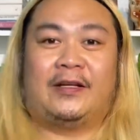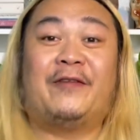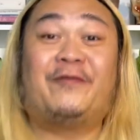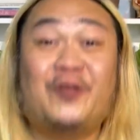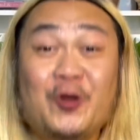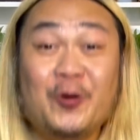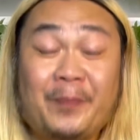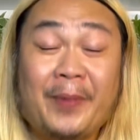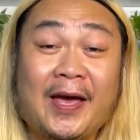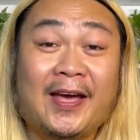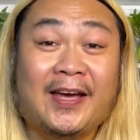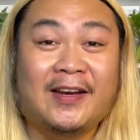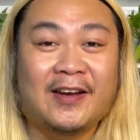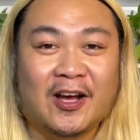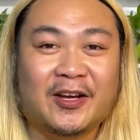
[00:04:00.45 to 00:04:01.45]
If you
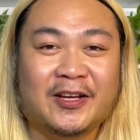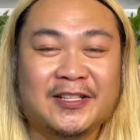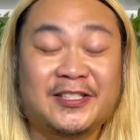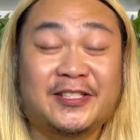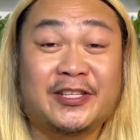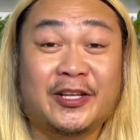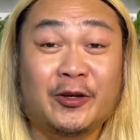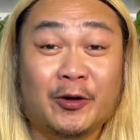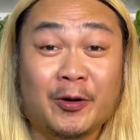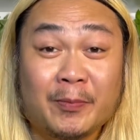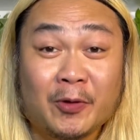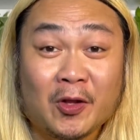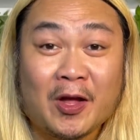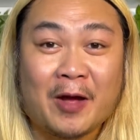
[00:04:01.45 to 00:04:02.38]
paid a considerable